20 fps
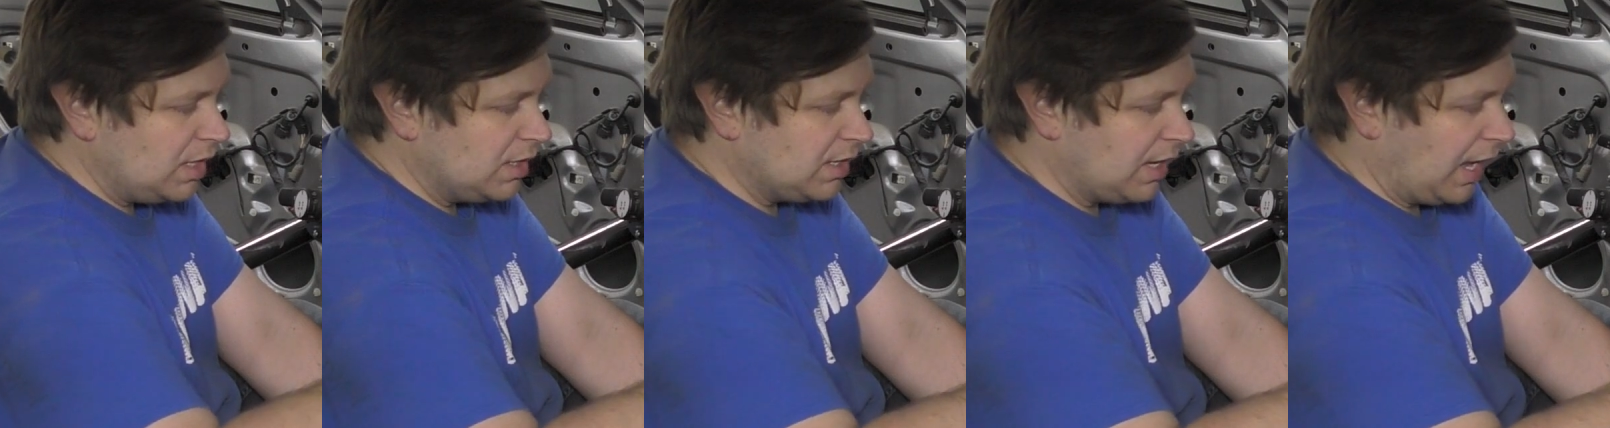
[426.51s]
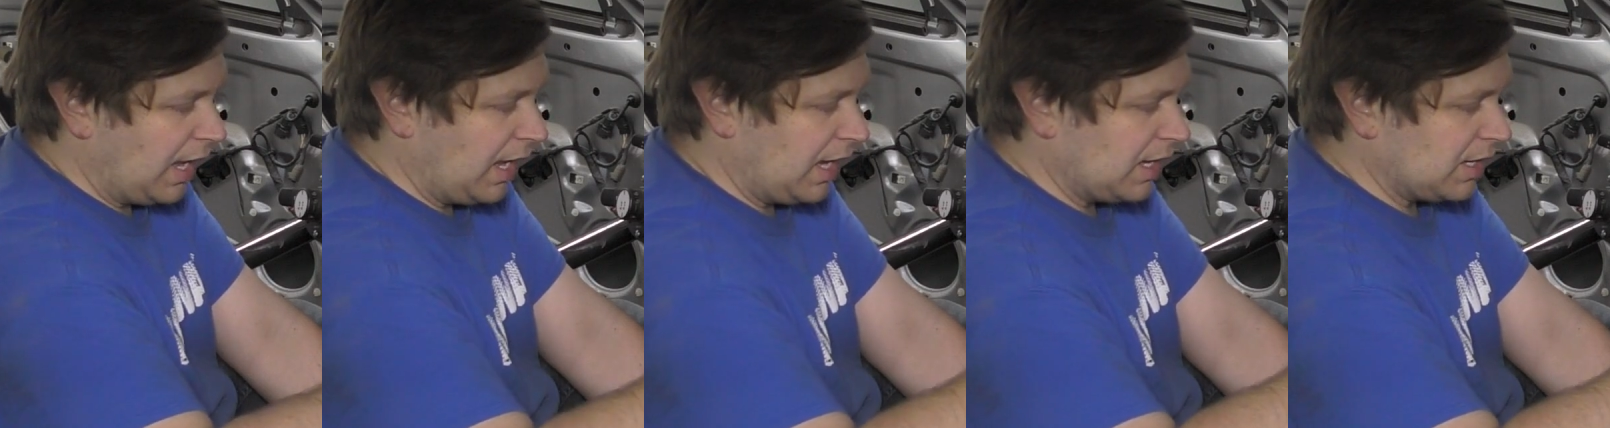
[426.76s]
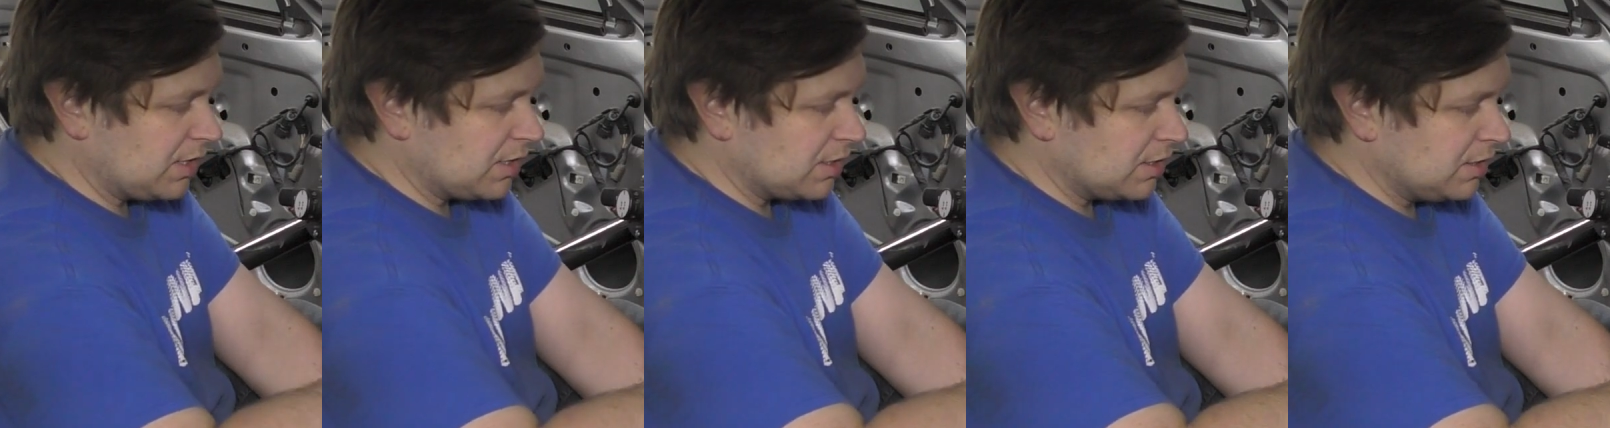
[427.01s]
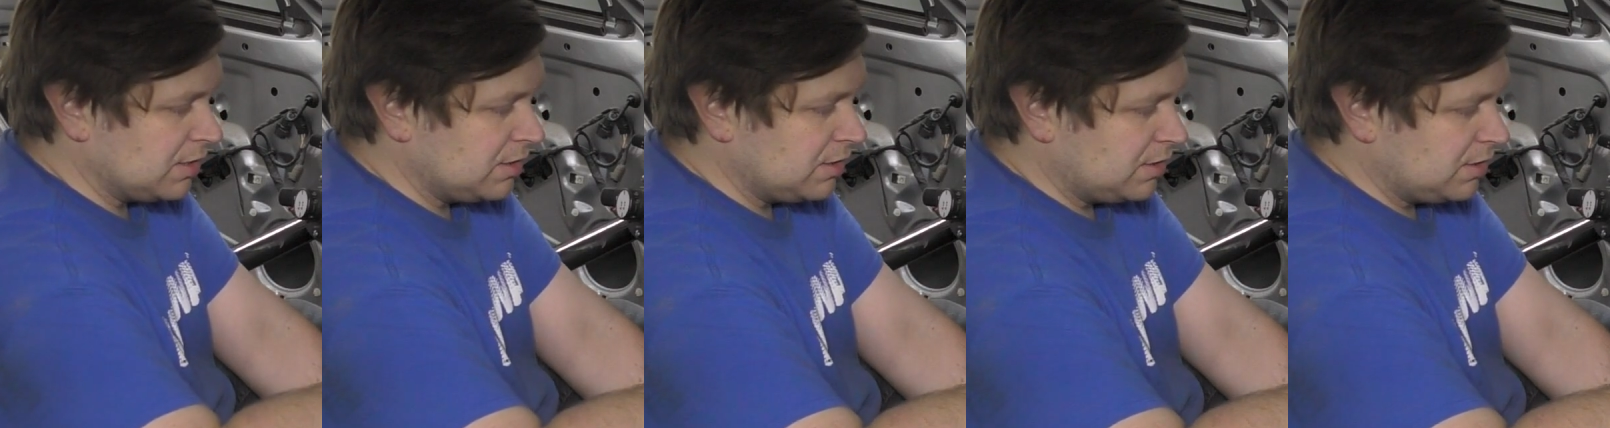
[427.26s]
and
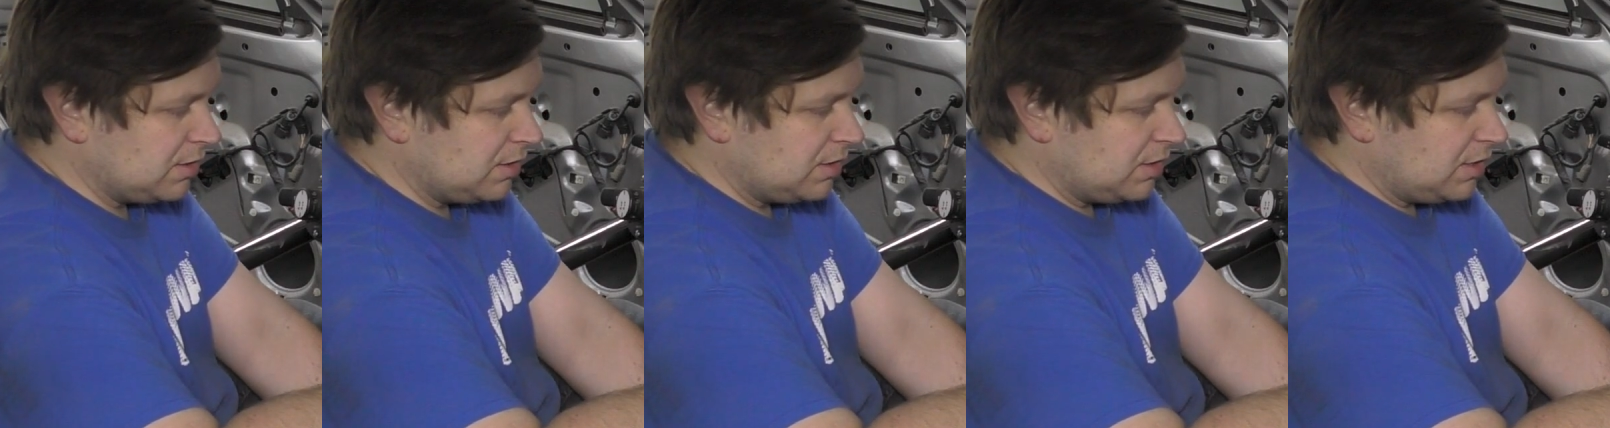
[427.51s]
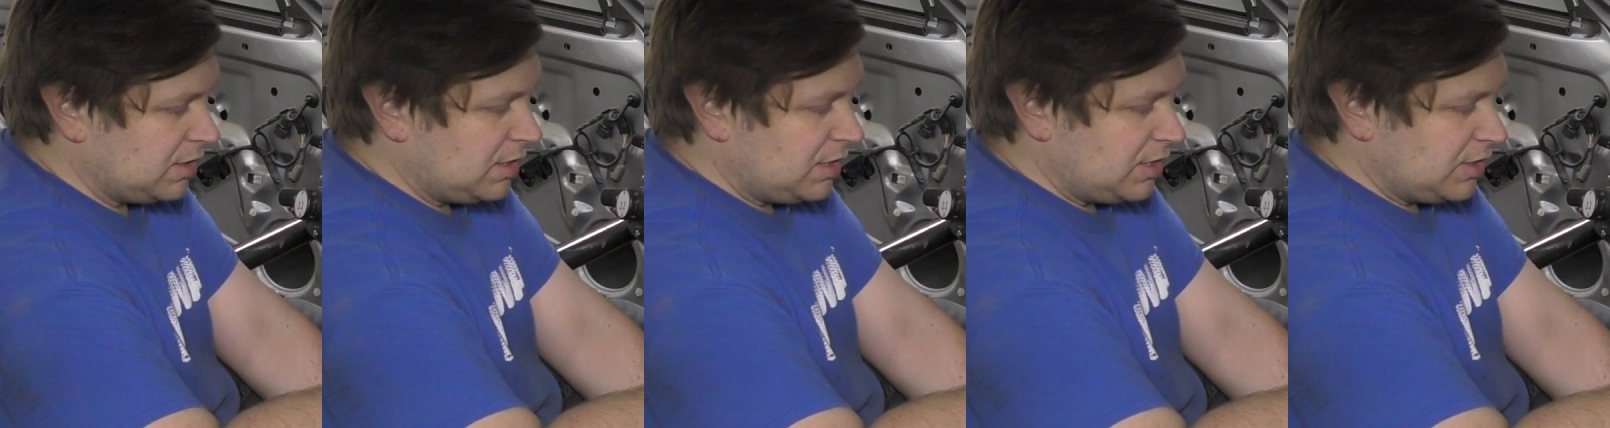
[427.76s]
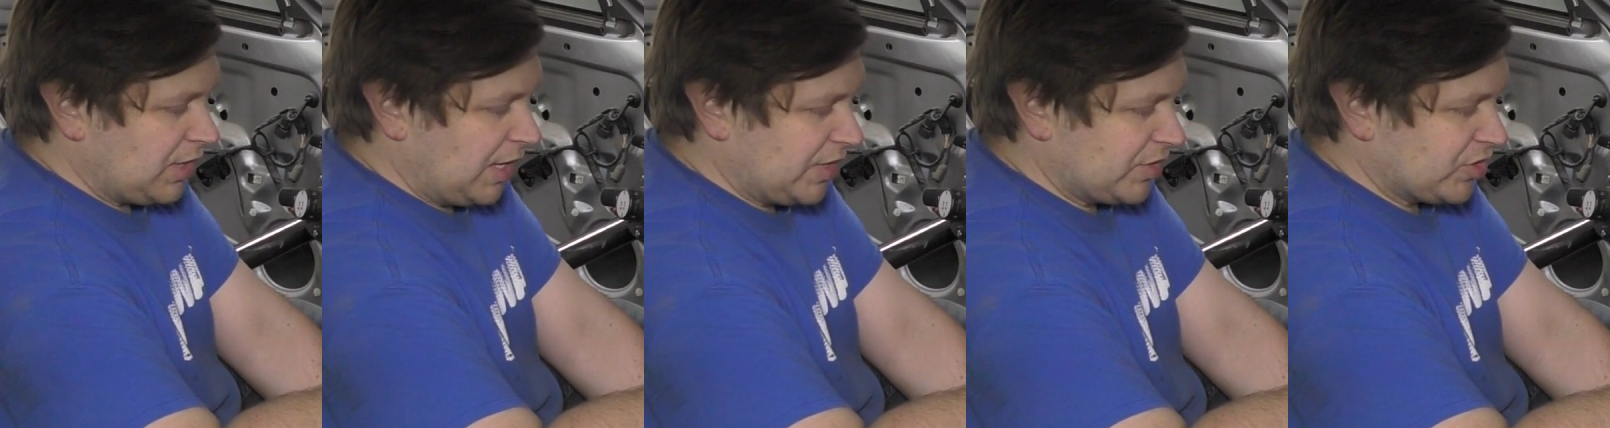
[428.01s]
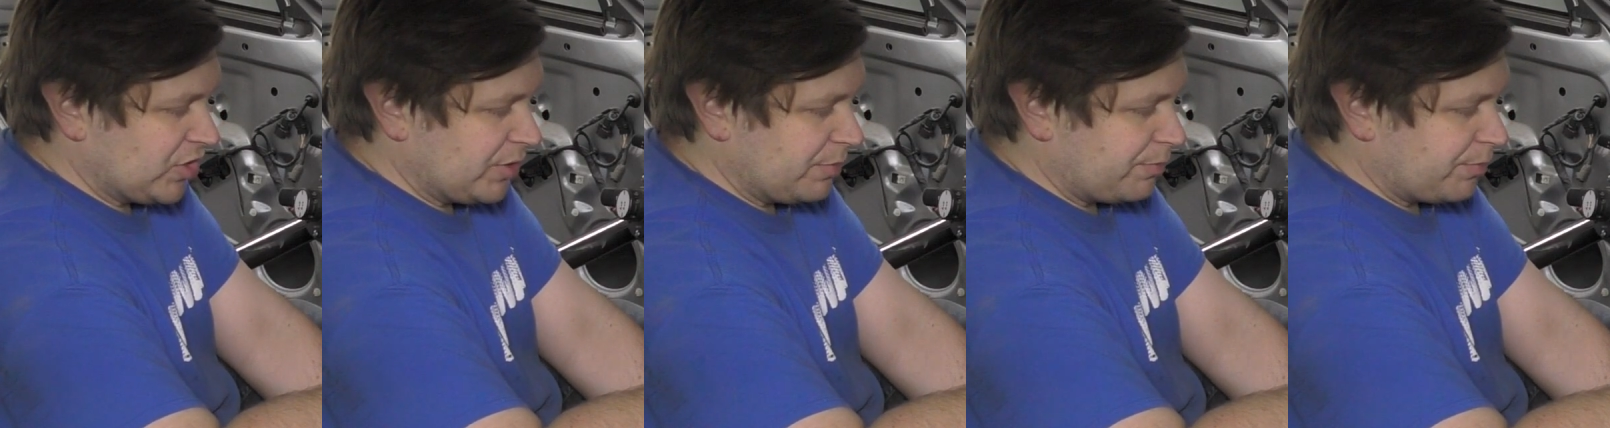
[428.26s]
that
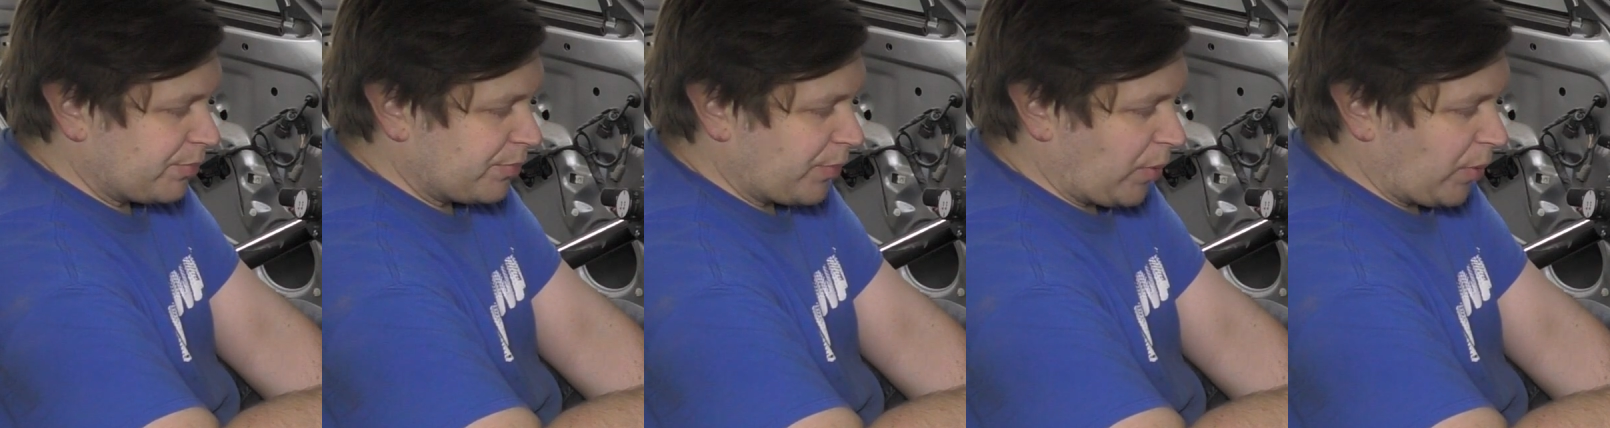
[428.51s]
should